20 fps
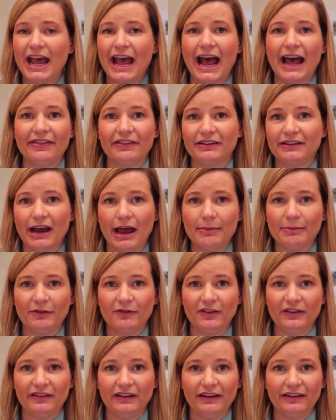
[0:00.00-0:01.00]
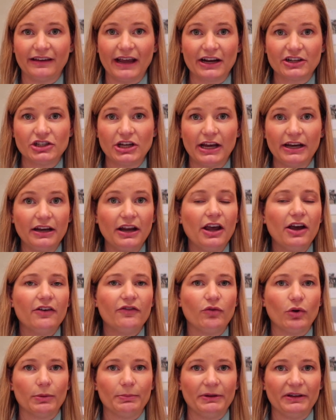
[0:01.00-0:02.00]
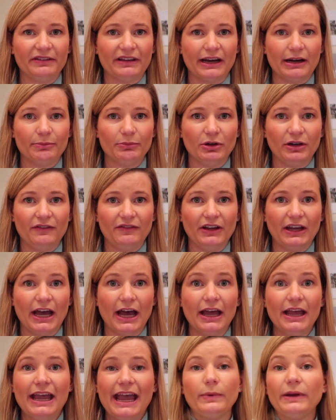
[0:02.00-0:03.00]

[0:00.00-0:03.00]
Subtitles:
at the time of a C-section for placenta previa.